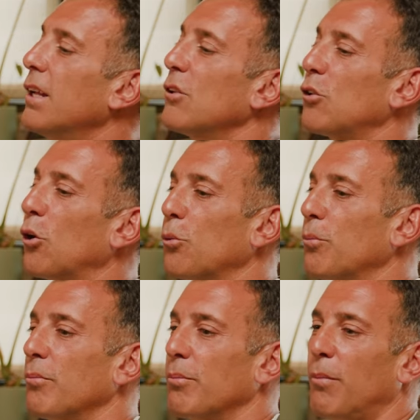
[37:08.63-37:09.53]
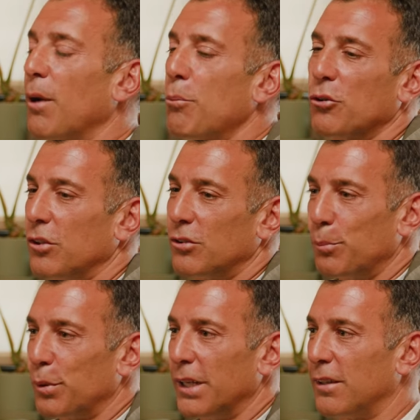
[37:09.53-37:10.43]
So my approach is
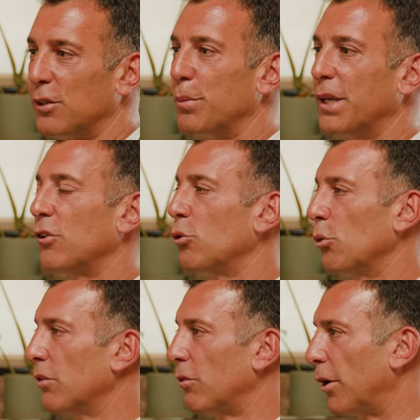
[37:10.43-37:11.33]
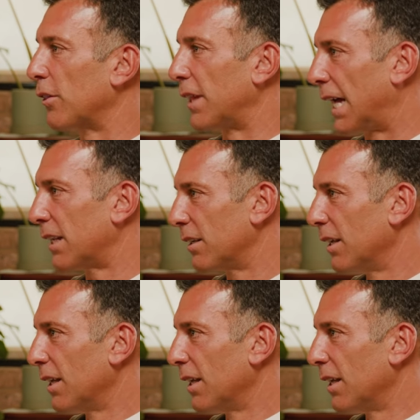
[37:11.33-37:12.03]
simply to be intuitive about that